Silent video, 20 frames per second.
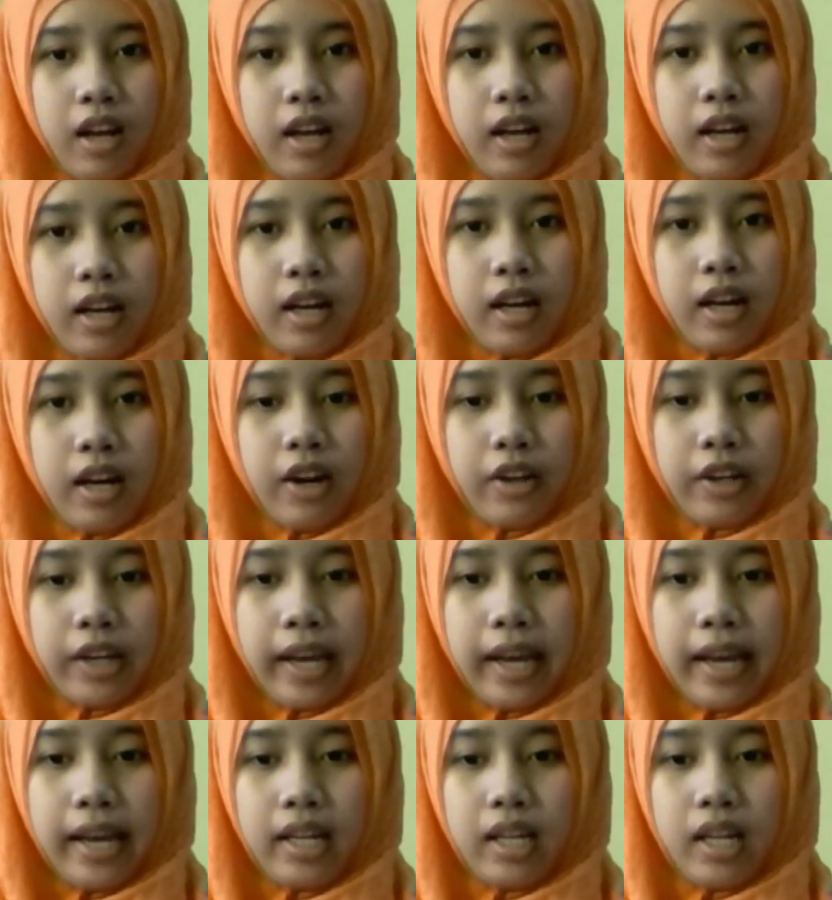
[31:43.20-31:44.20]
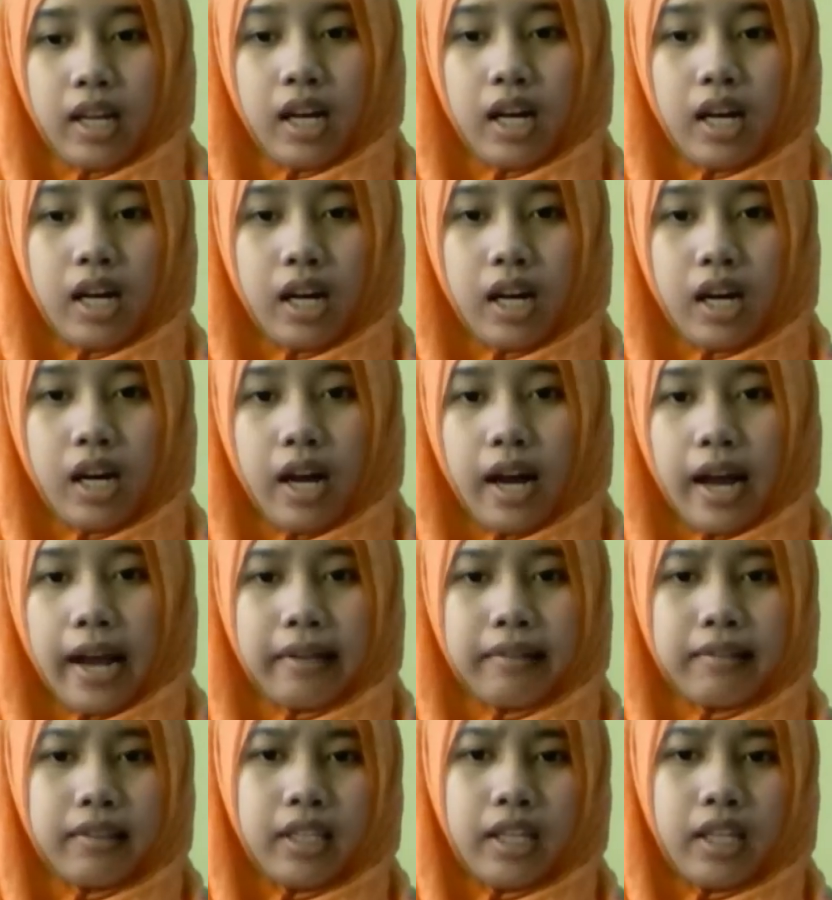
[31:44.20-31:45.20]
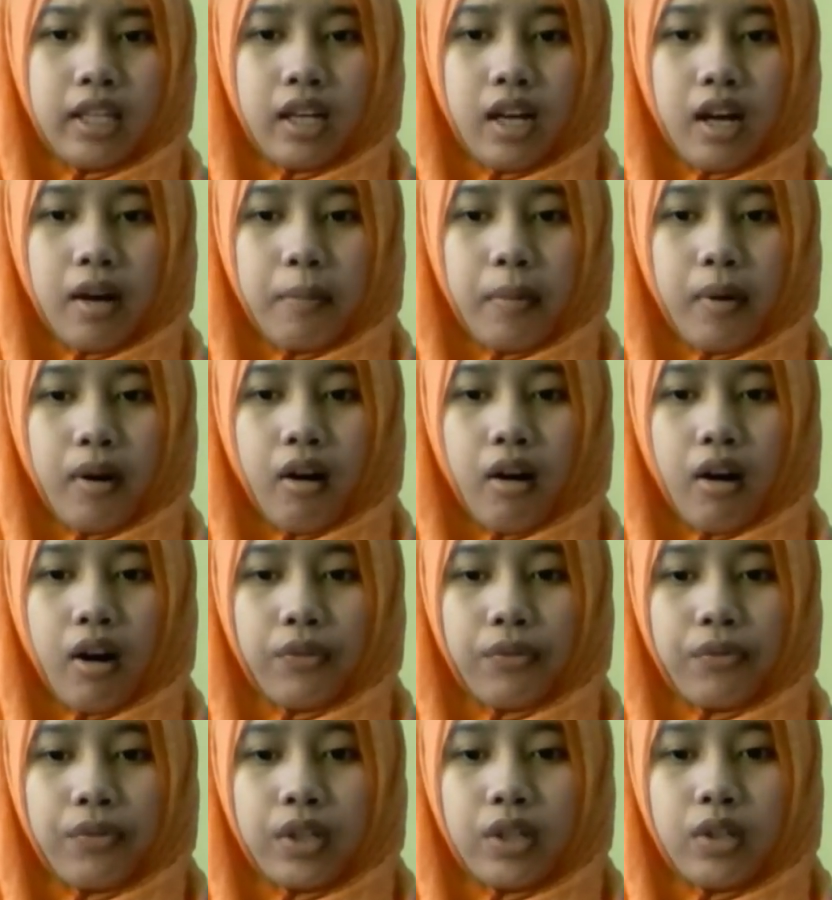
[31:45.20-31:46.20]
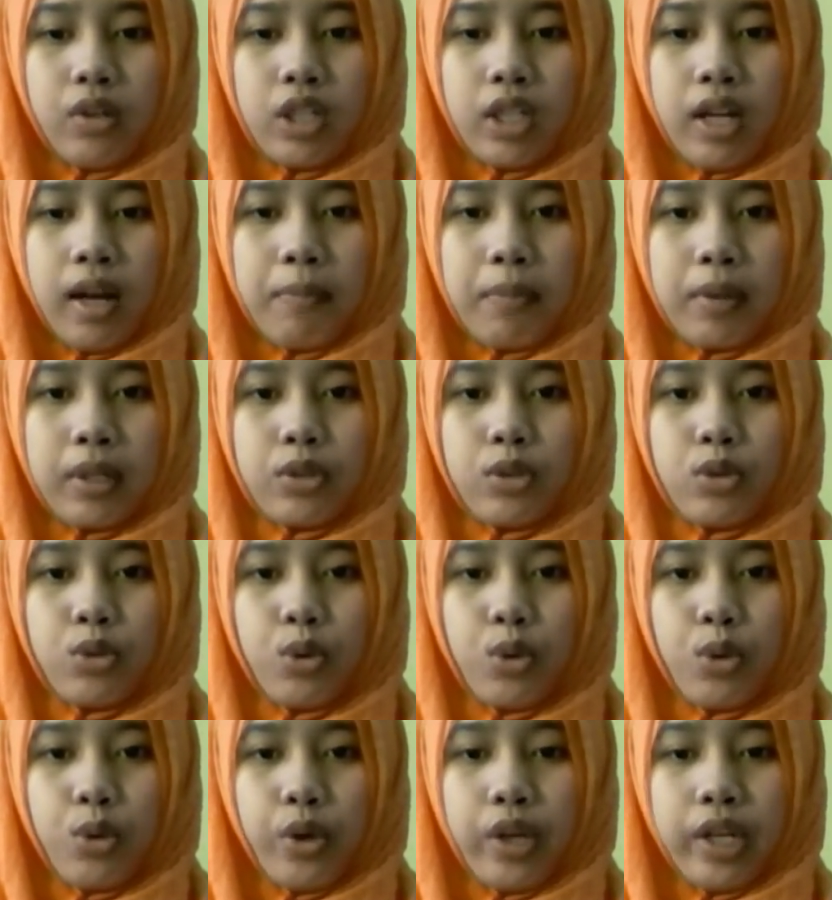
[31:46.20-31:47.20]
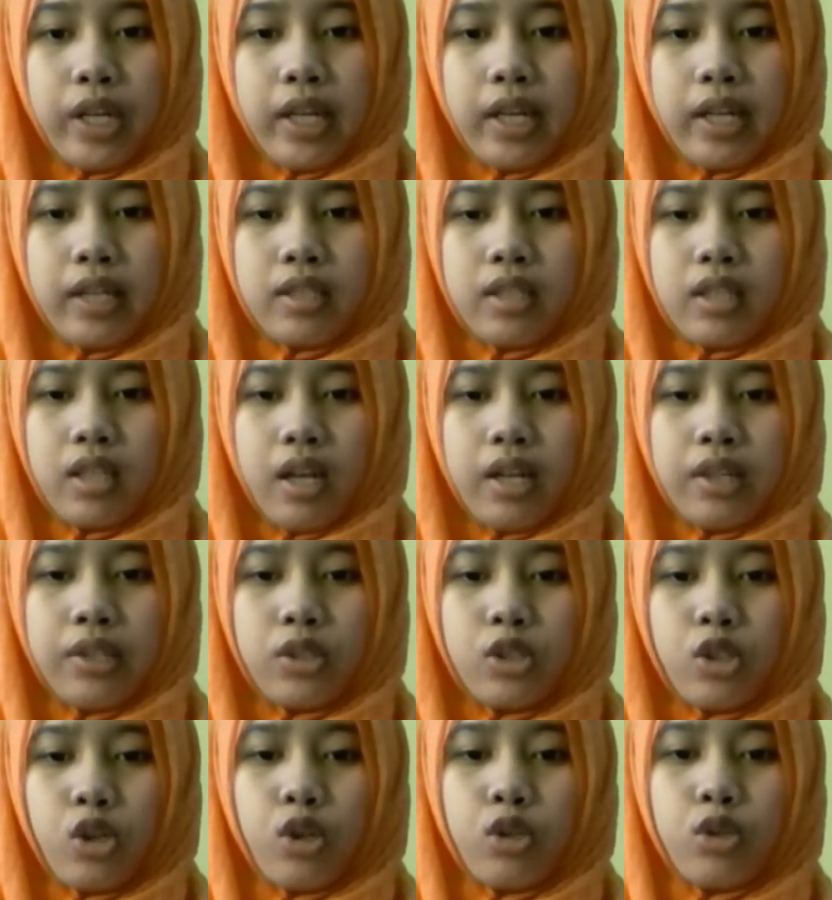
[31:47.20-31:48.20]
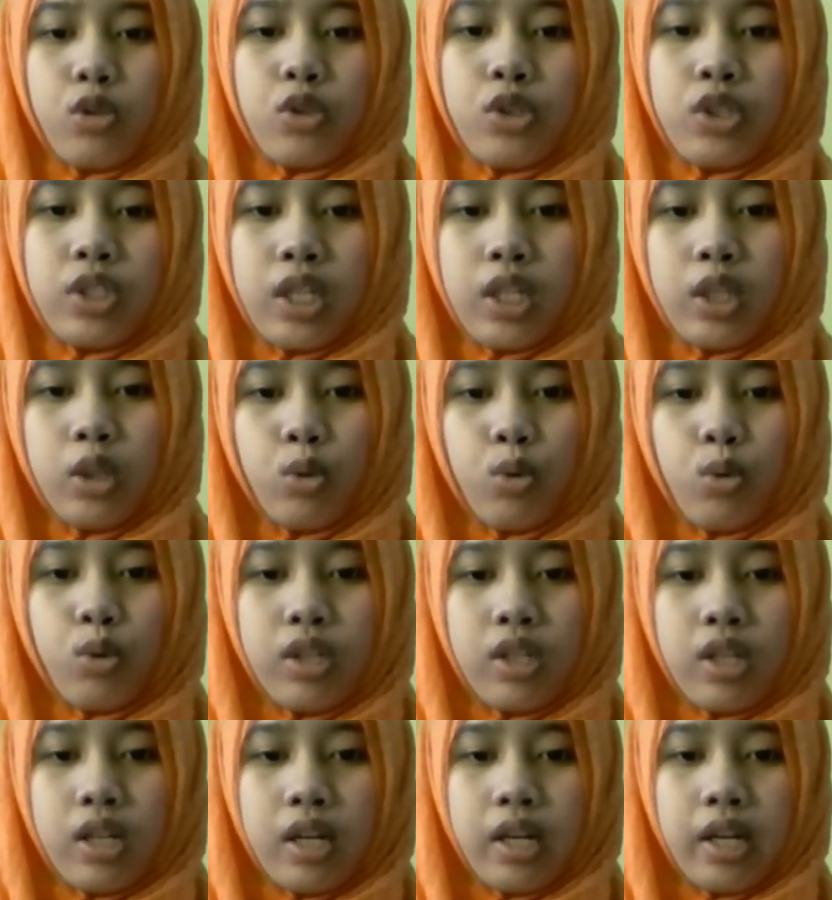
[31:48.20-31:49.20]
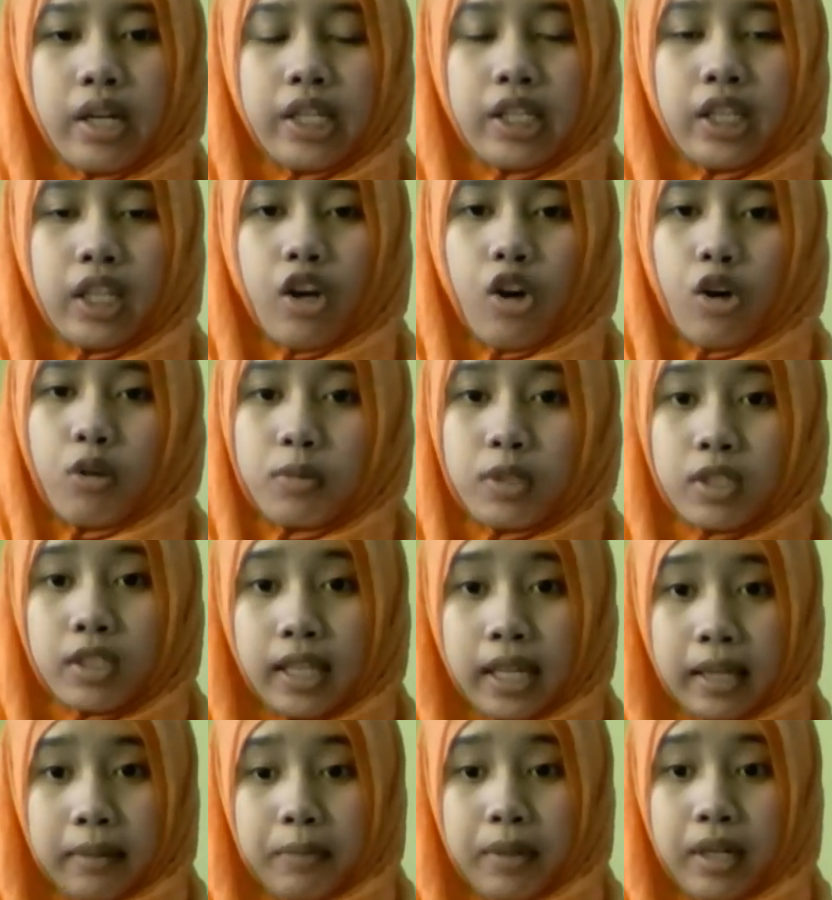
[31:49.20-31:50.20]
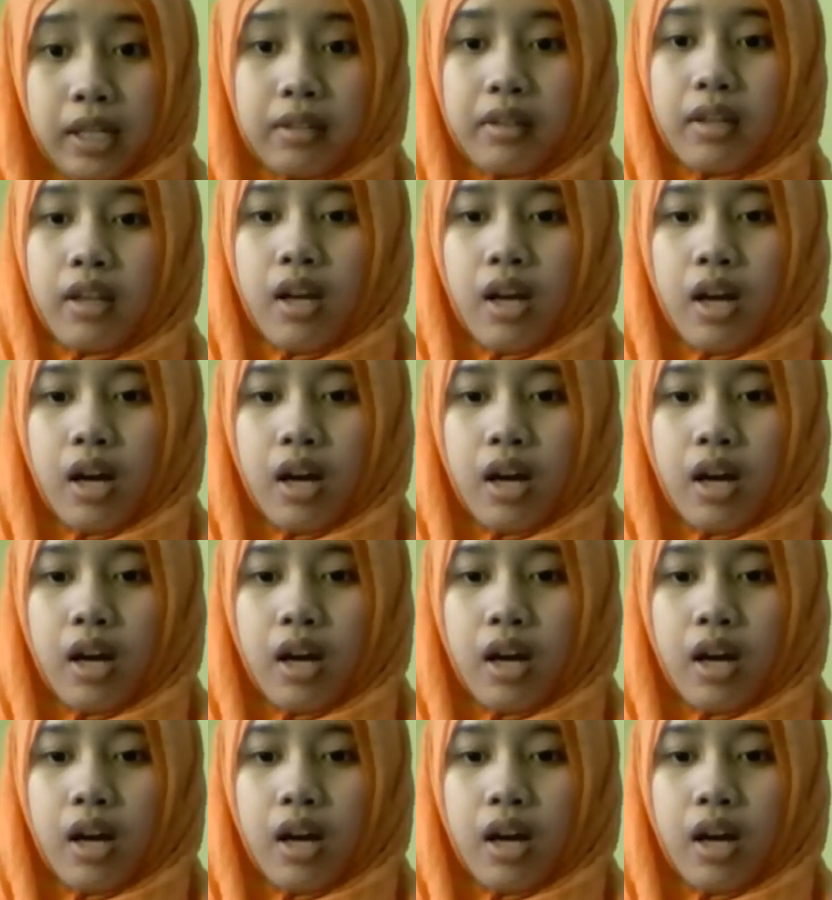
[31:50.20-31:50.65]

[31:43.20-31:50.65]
I think about video number 2 is introduction to the income statement.